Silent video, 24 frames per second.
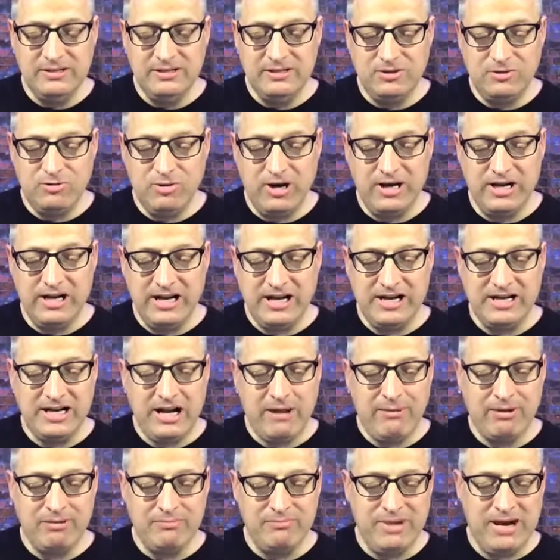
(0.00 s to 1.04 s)
great
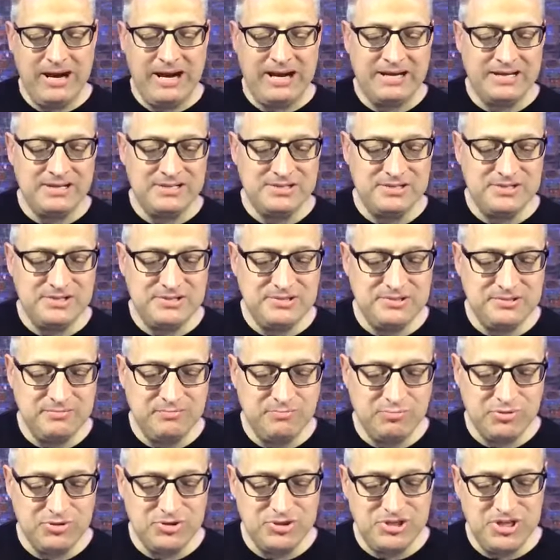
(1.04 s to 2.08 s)
economic minds
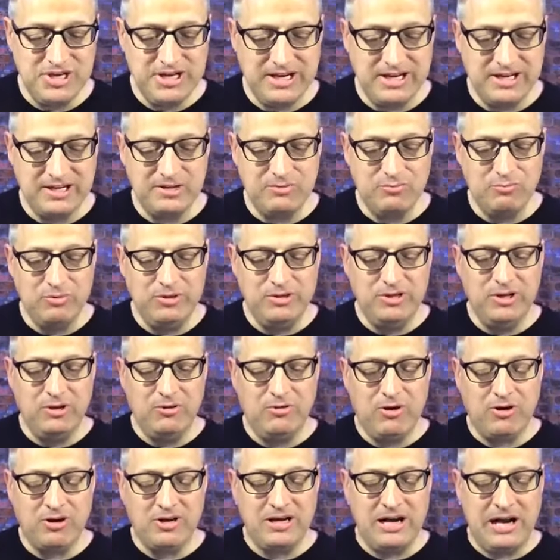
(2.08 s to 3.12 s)
project. We know
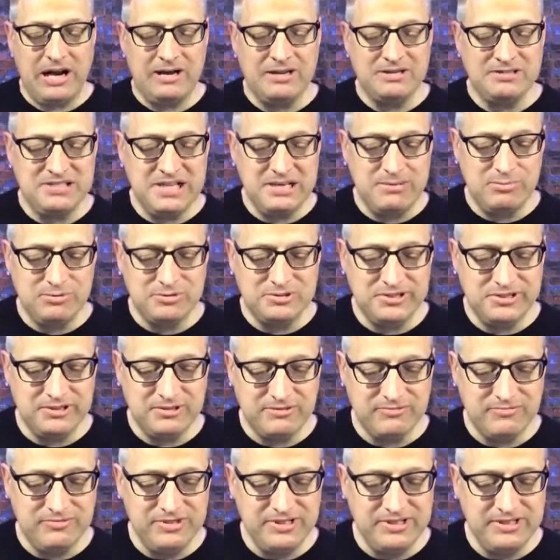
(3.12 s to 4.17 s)
our God is able to
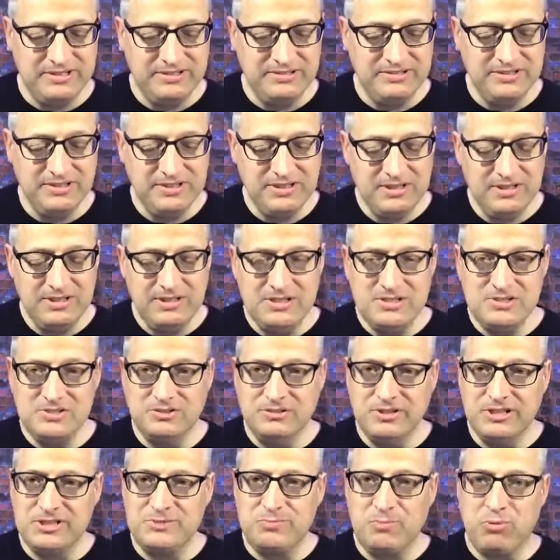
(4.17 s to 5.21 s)
intervene. So
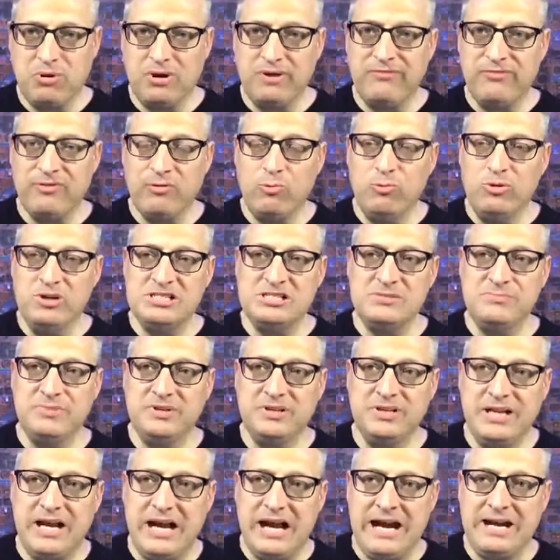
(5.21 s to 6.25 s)
let's pray for wisdom
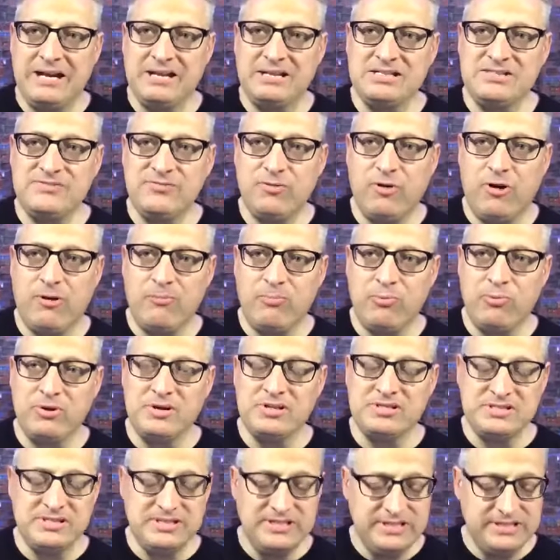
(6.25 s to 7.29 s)
and guidance for our
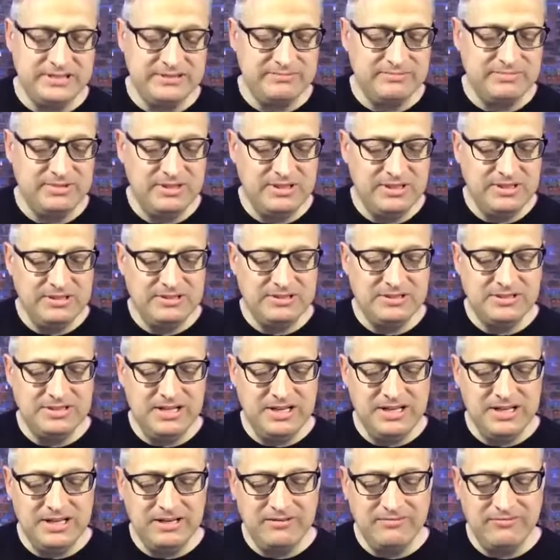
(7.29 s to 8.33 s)
president
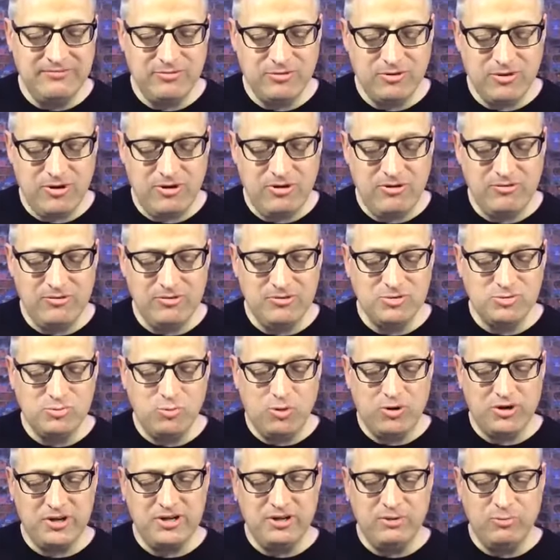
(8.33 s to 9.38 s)
today and for all those
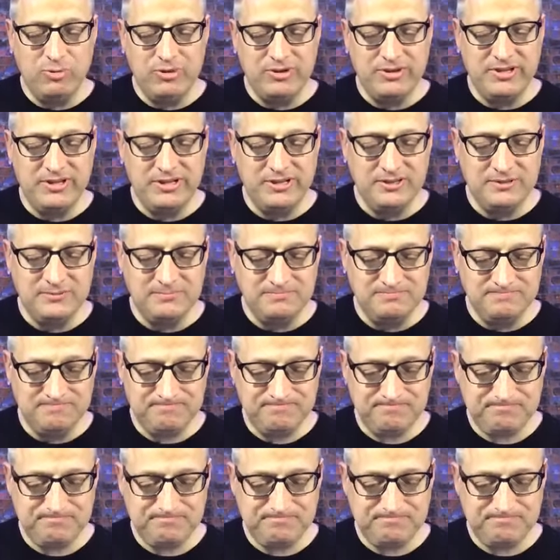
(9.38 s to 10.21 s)
working with him,